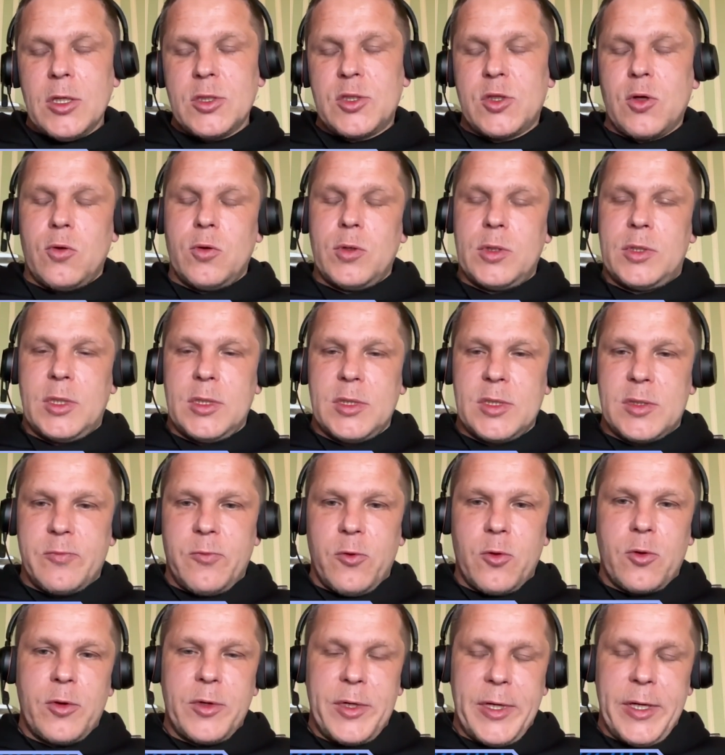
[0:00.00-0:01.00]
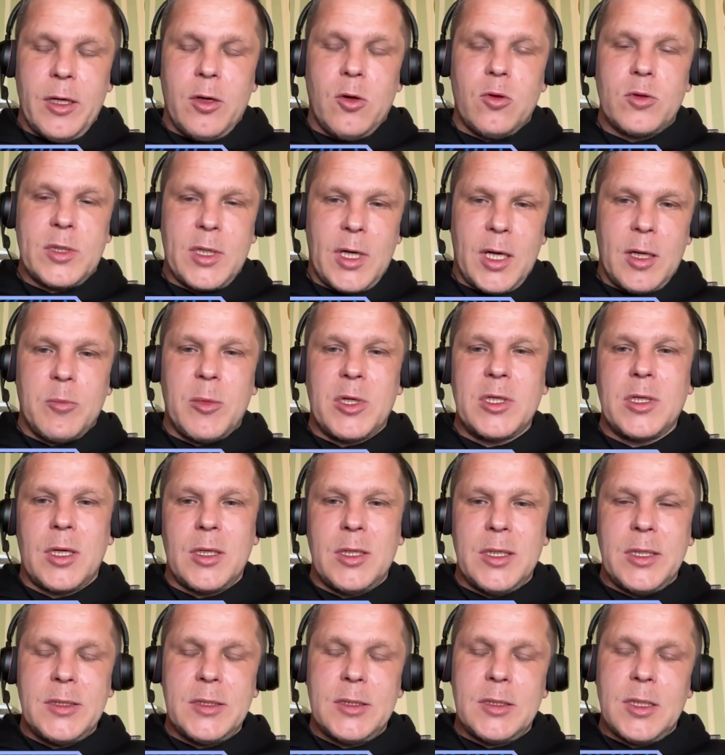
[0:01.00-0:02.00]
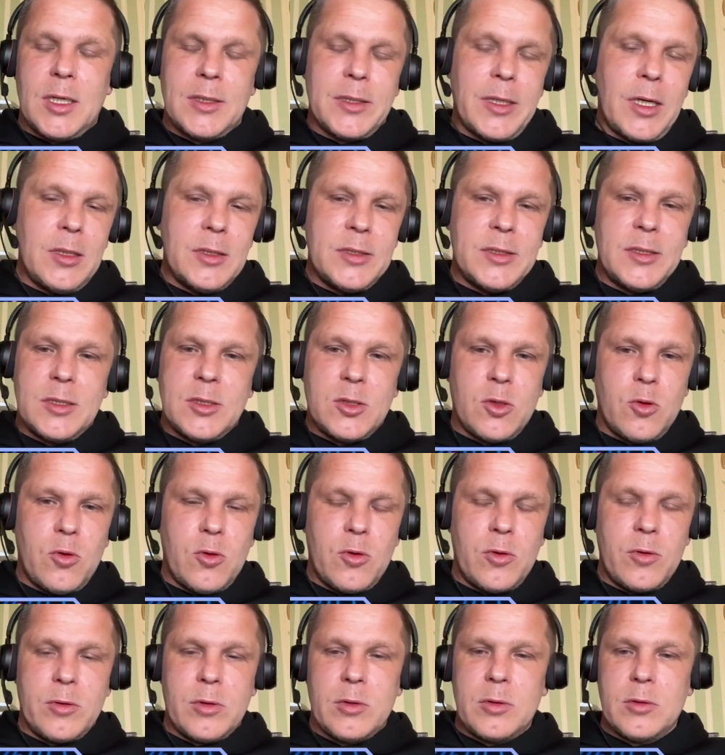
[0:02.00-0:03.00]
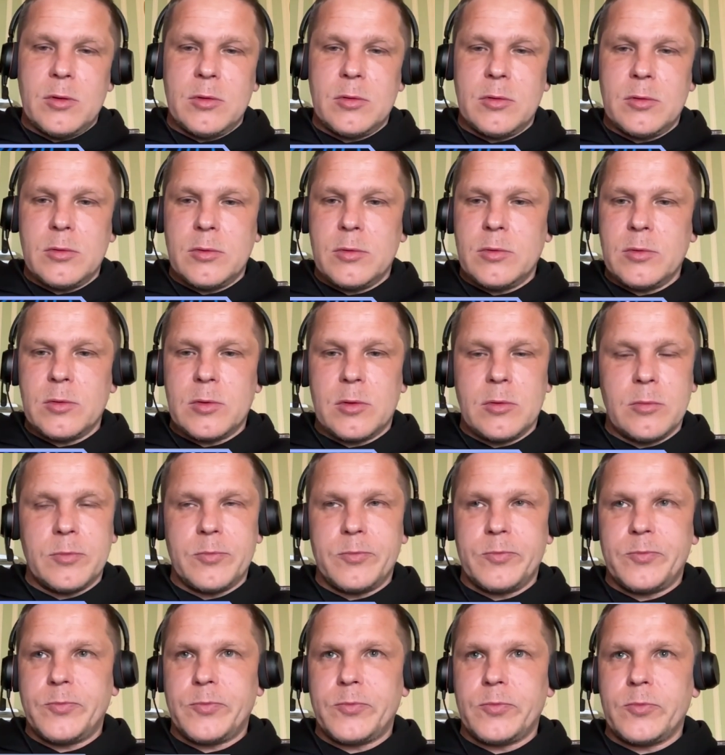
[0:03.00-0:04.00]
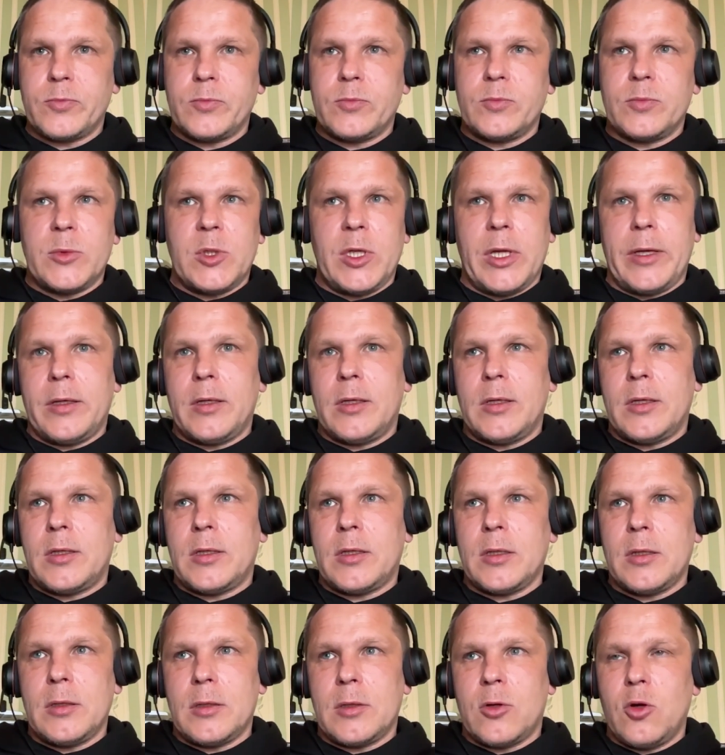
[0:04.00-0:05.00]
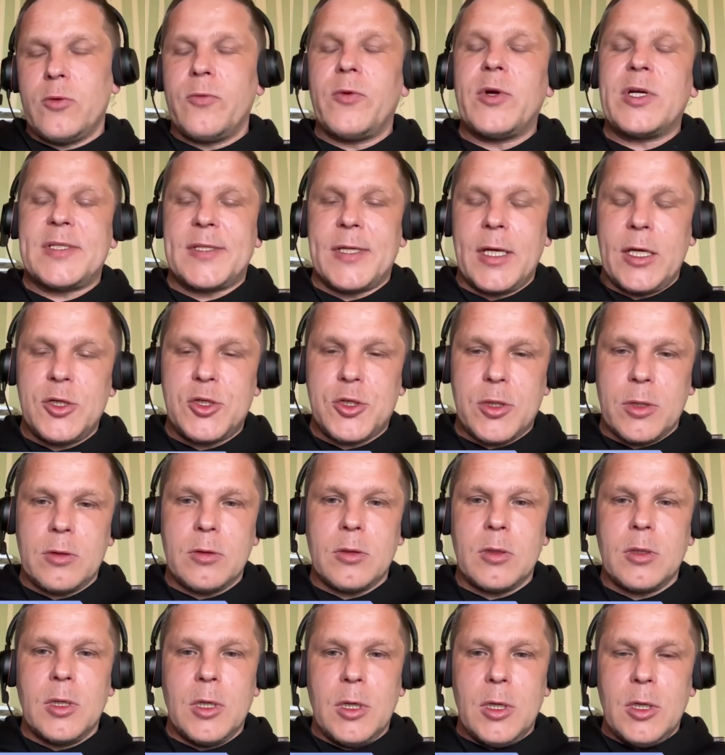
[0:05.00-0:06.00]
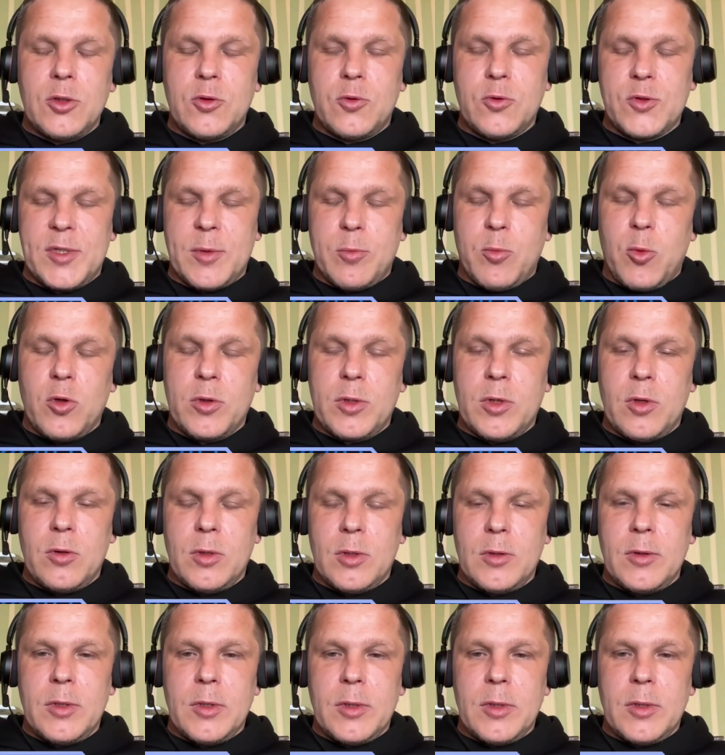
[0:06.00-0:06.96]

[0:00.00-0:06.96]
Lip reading: So it is for real time analysis or like conversation to the model.